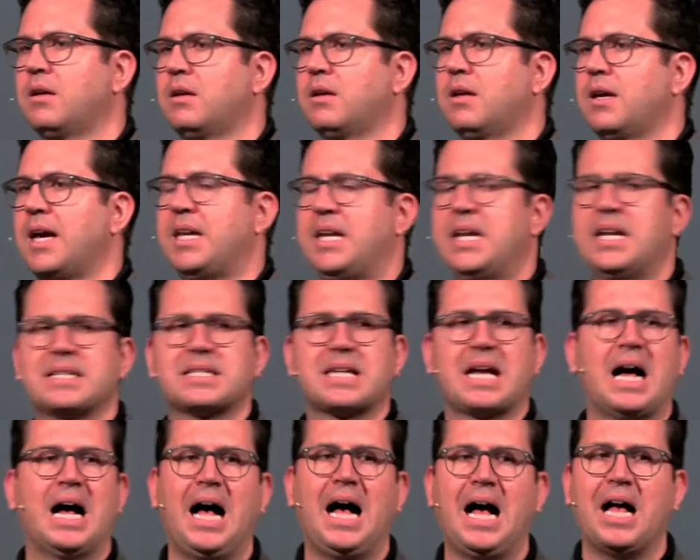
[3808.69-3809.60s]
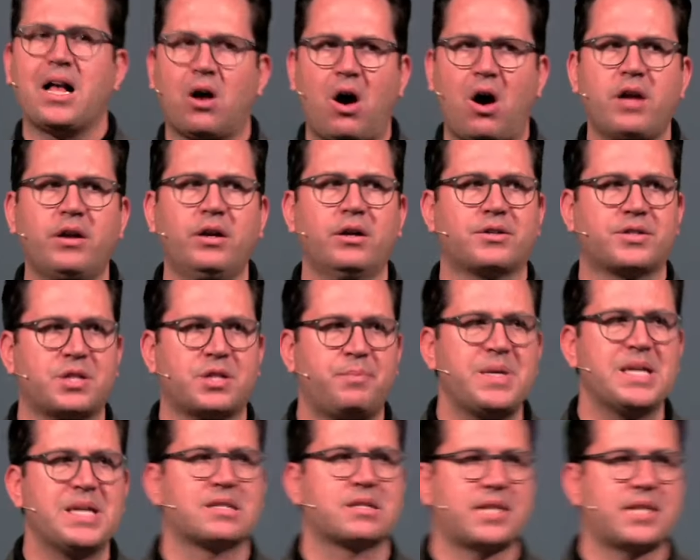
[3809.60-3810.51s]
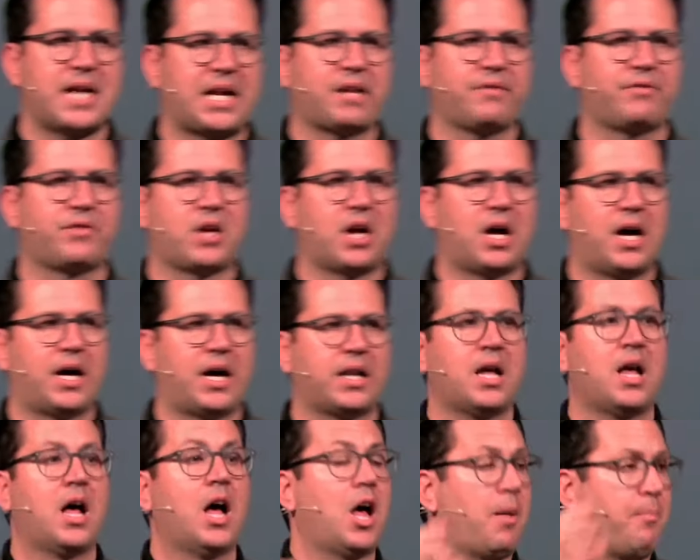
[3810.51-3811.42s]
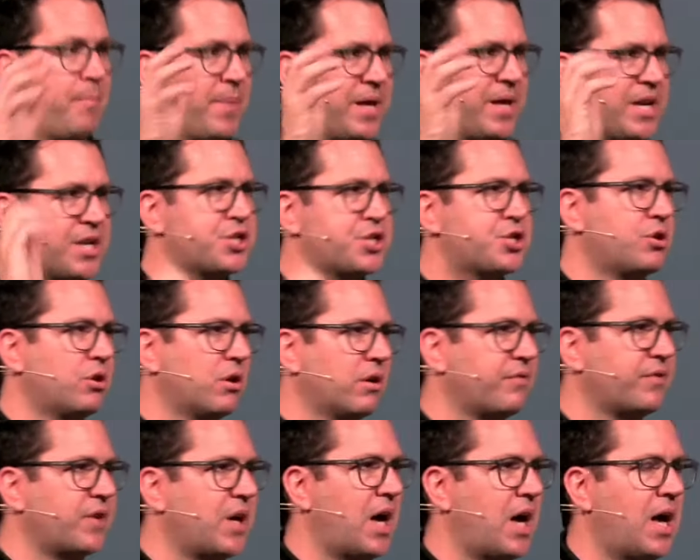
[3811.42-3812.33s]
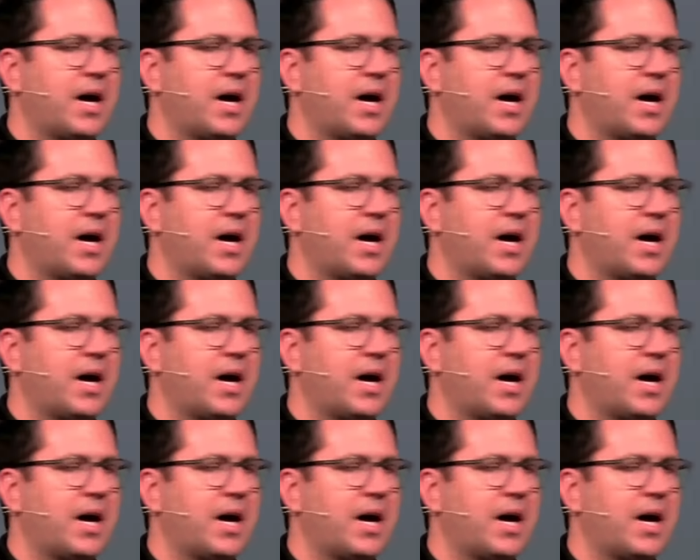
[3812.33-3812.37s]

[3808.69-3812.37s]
And it is a high honor to be a saint of God, a minister of God.